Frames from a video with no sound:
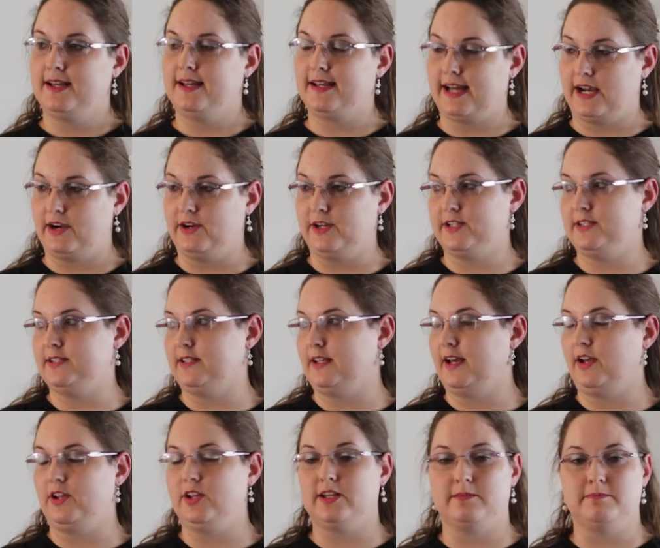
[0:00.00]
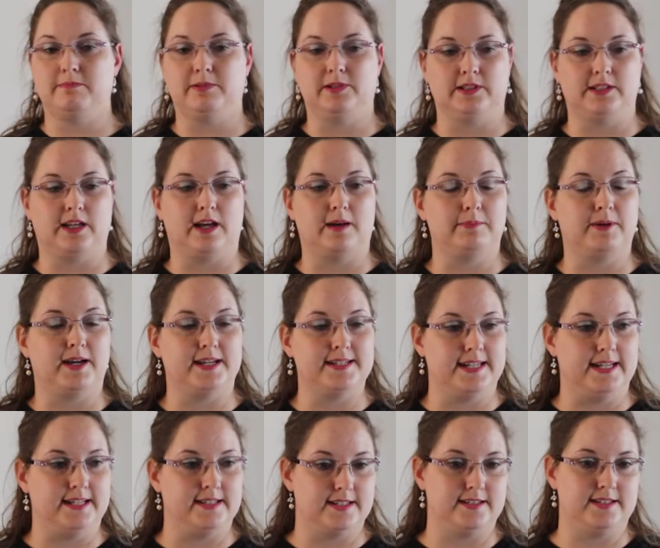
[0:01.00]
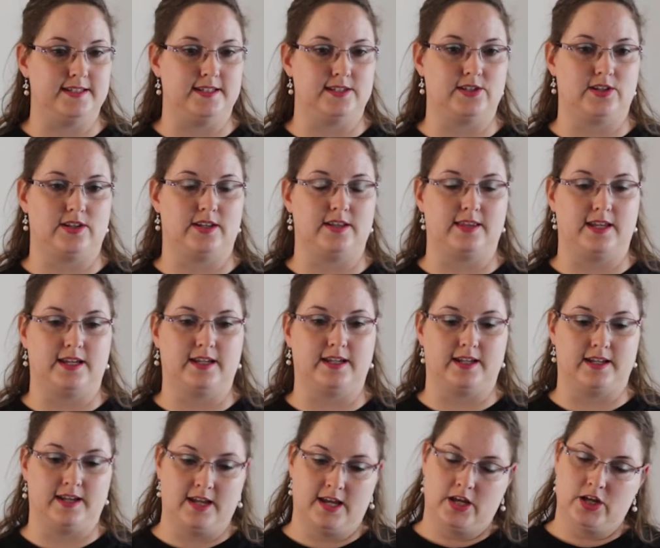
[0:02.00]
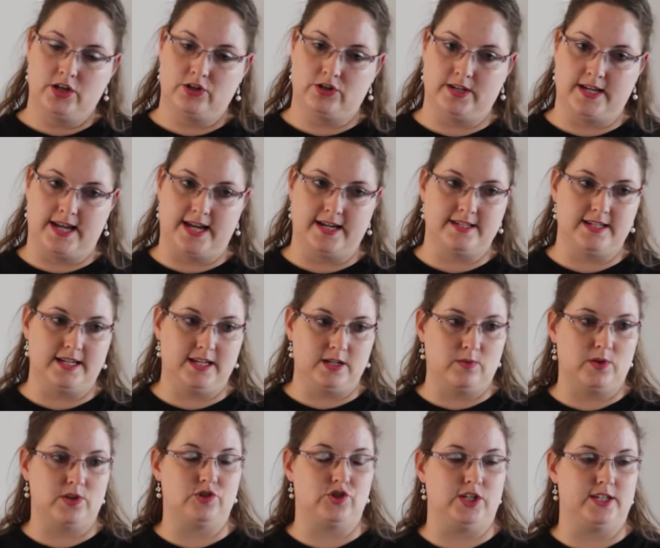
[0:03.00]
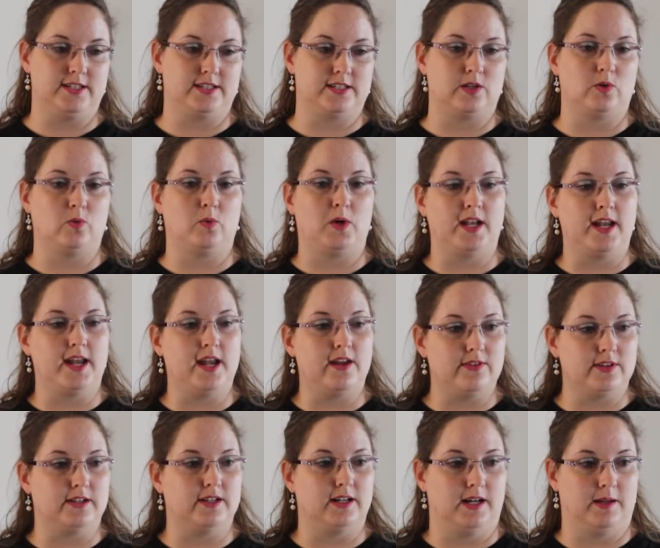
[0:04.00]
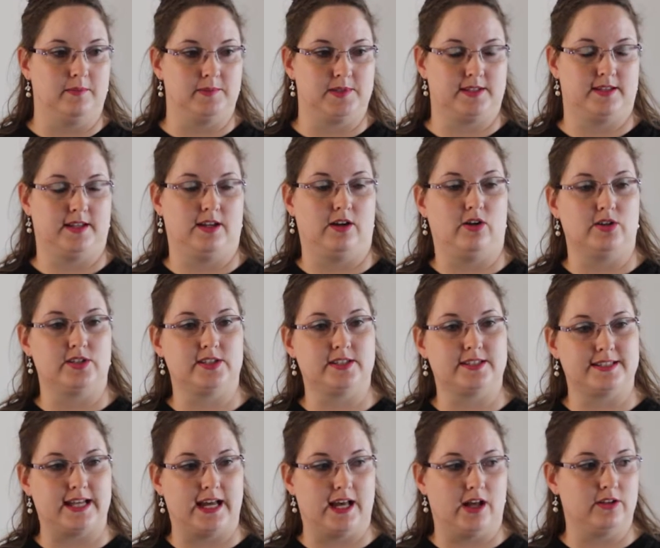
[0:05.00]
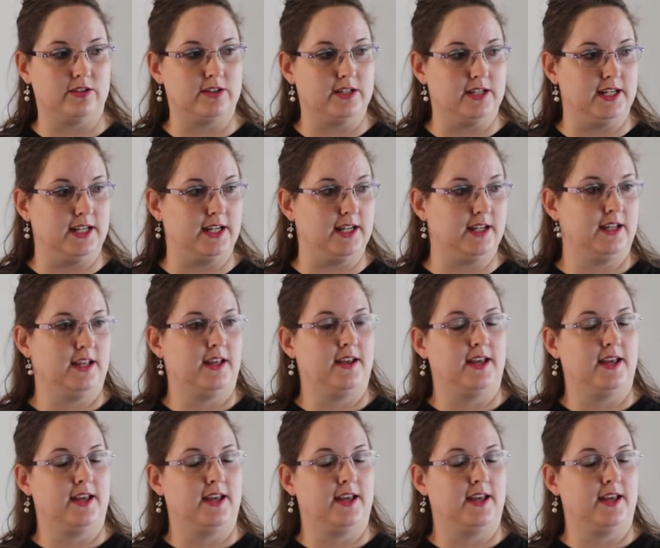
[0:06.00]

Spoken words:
character, how you can build up identity so that they can connect in with Jesus, and whatever comes, they are soundly